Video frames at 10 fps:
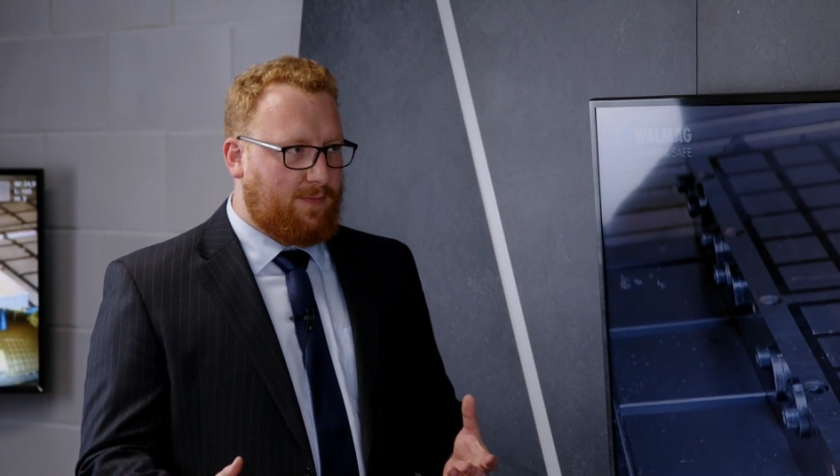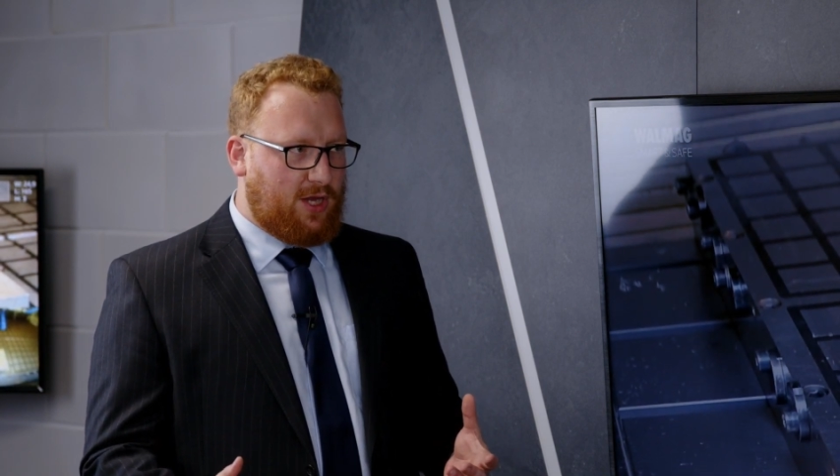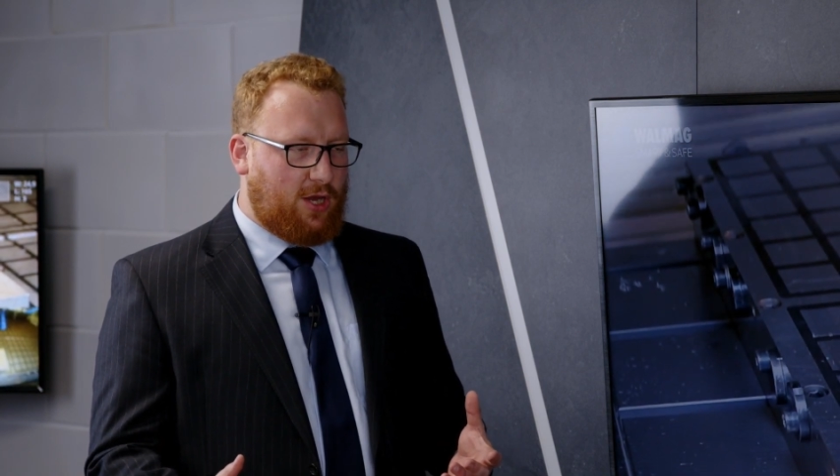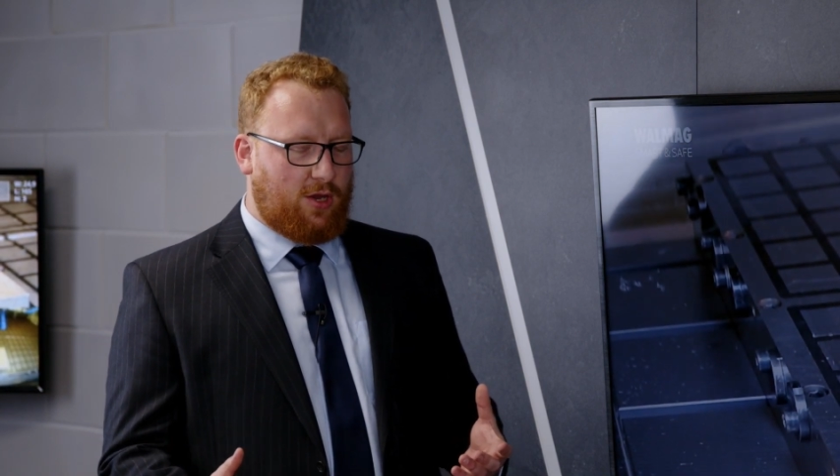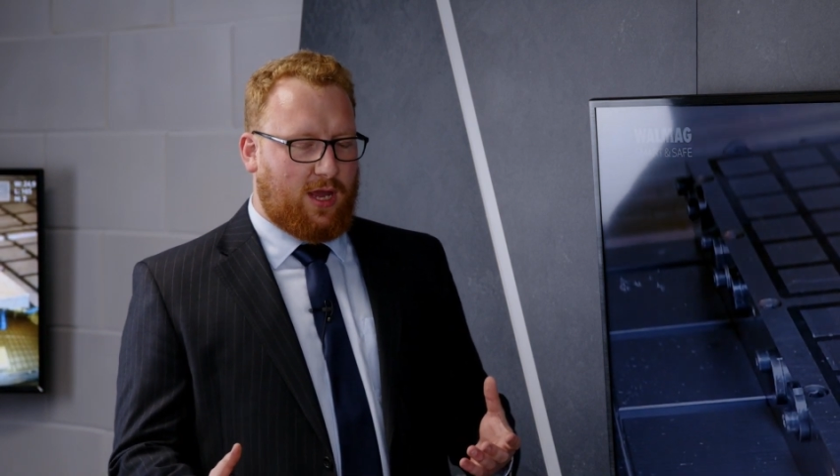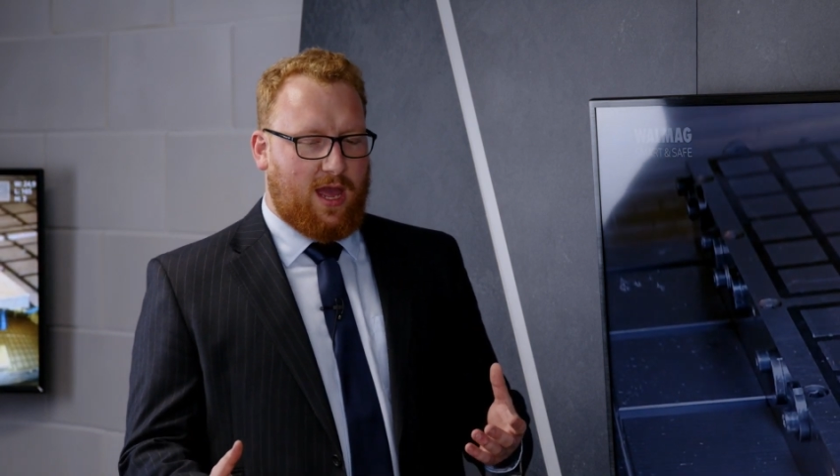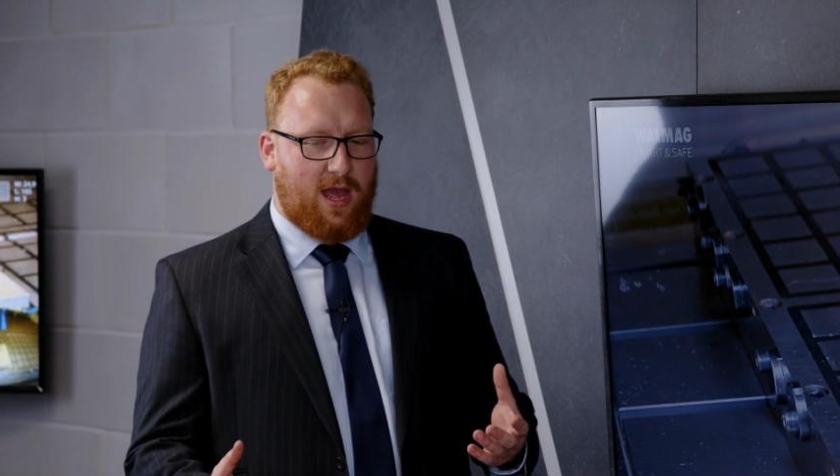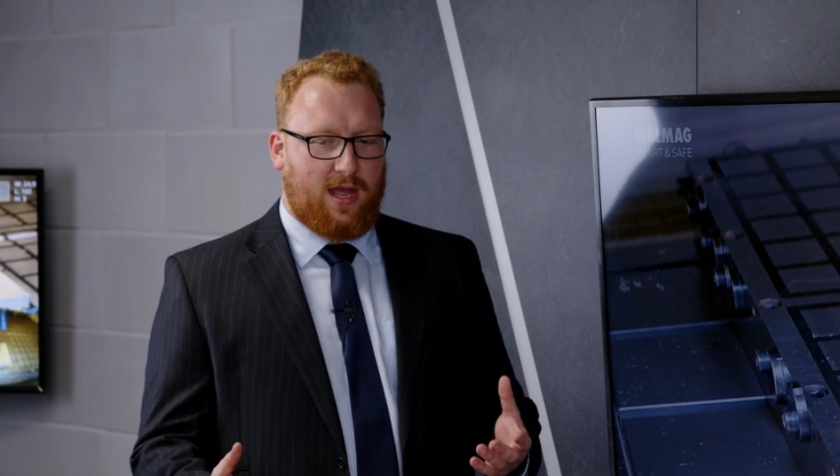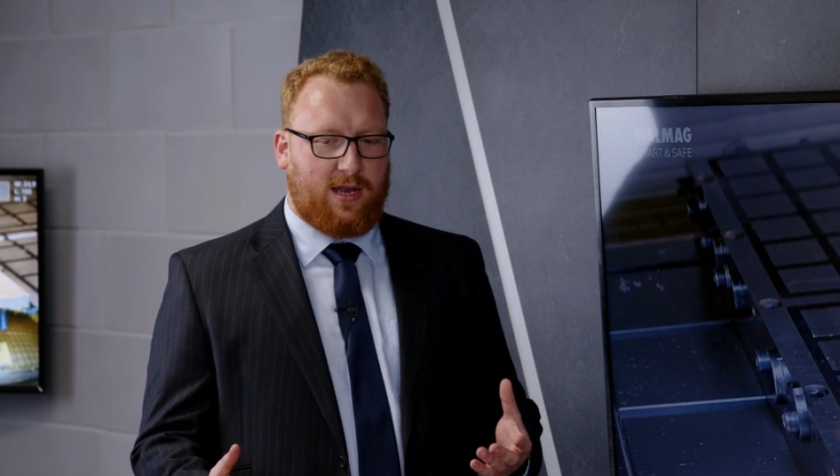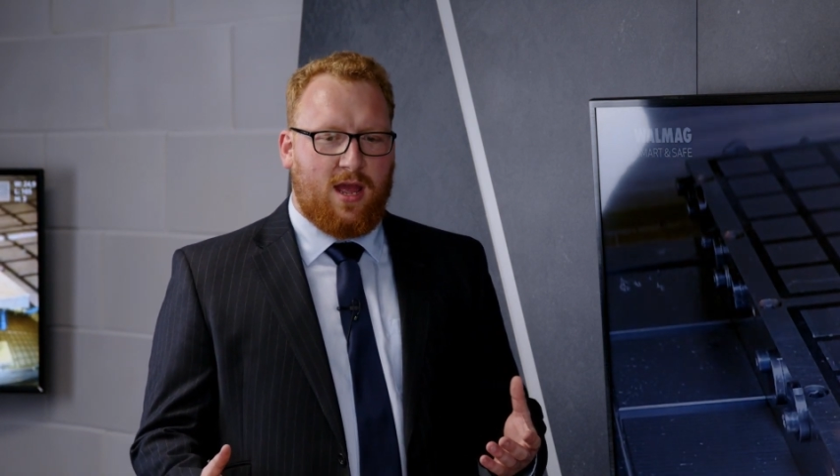you
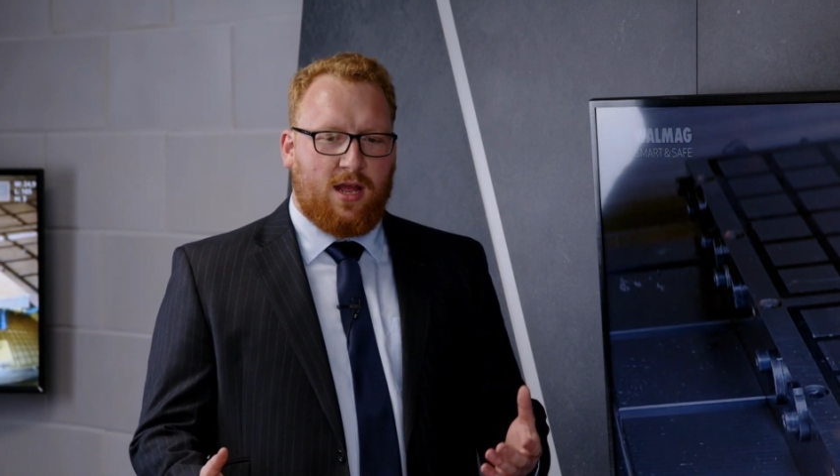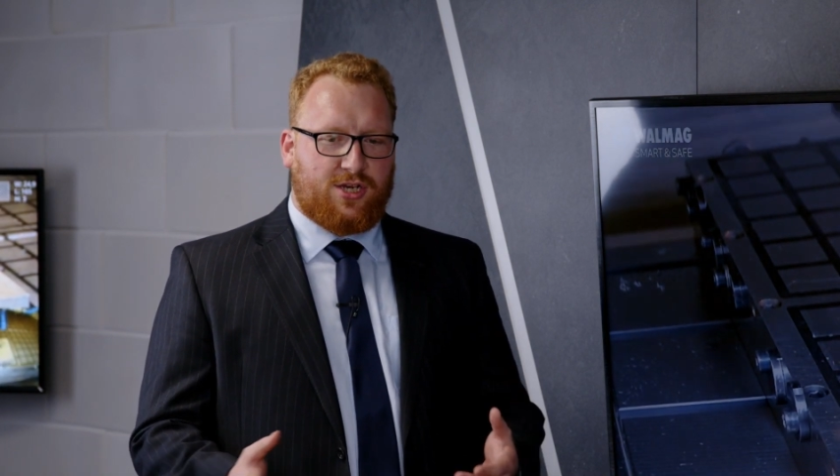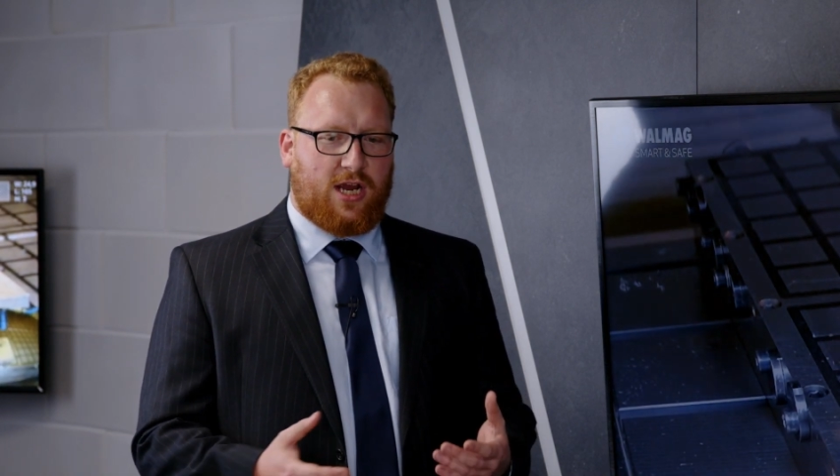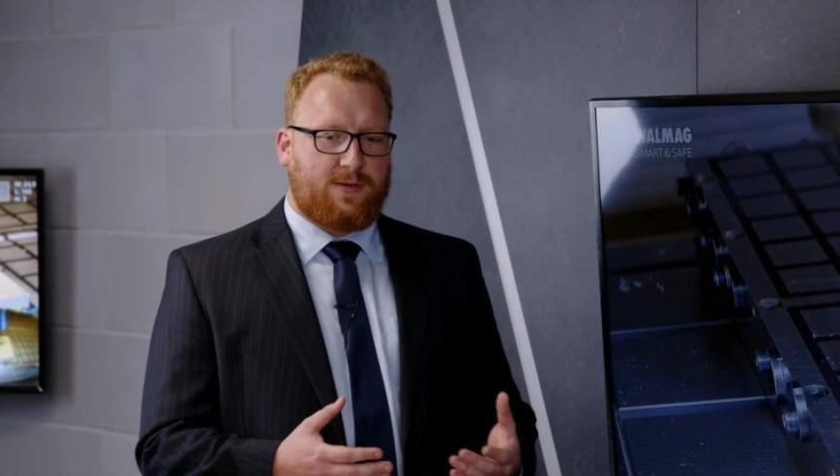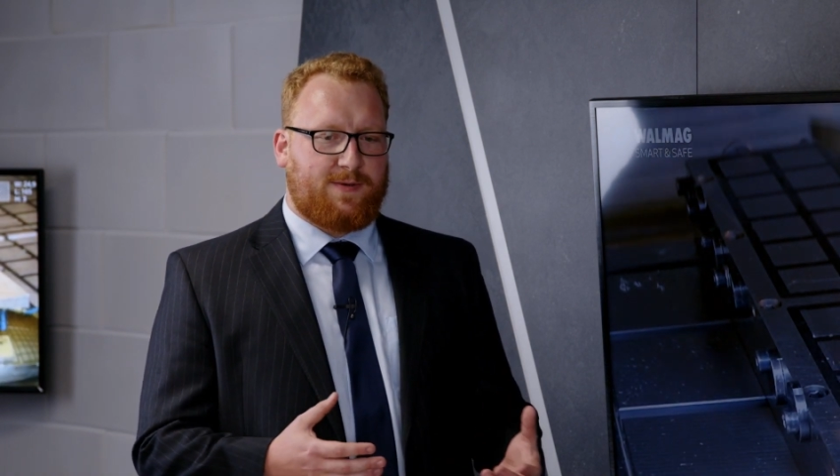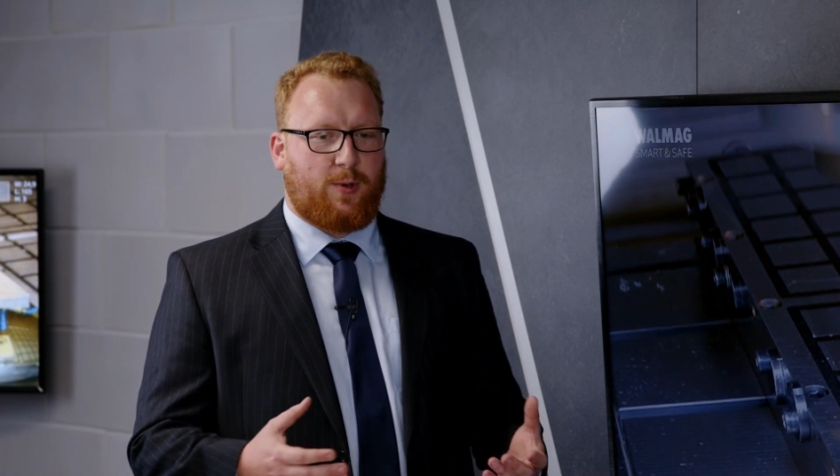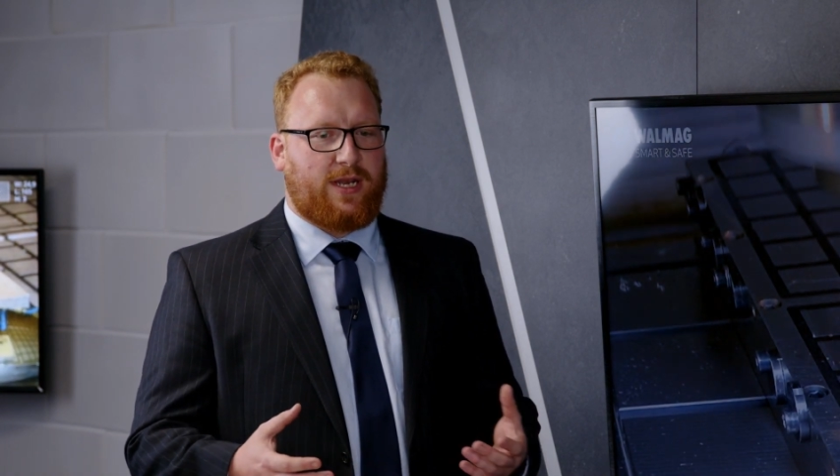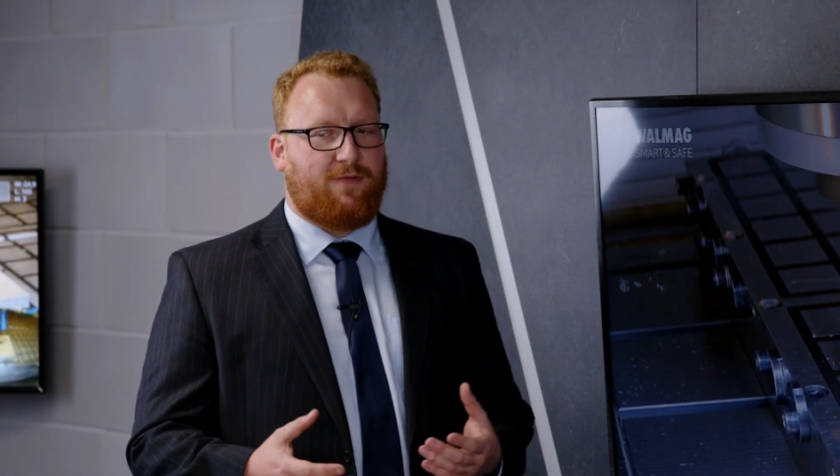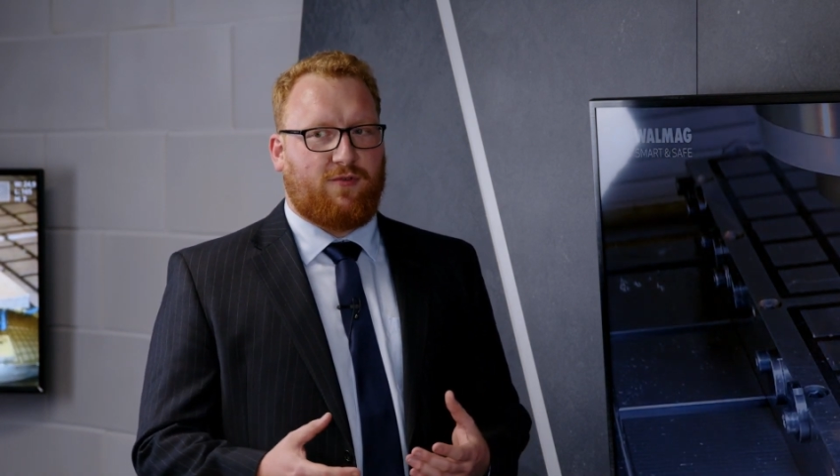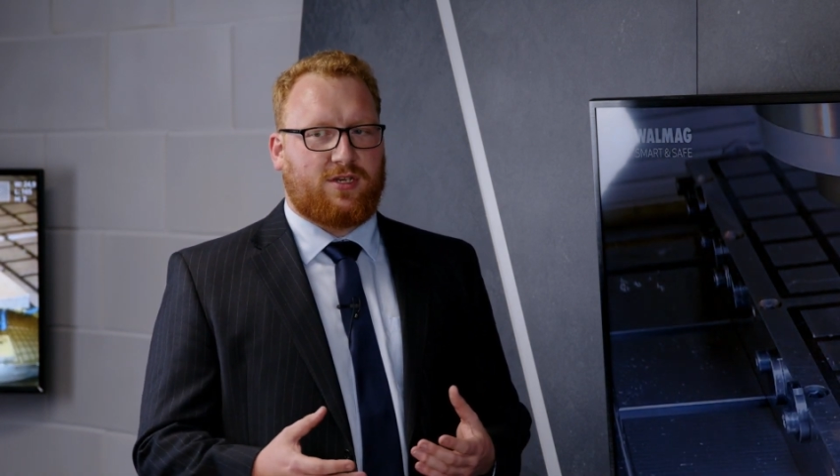can change between
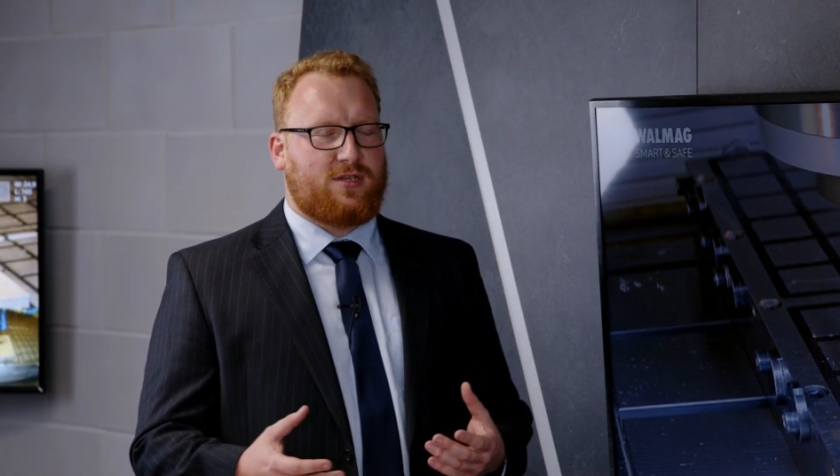different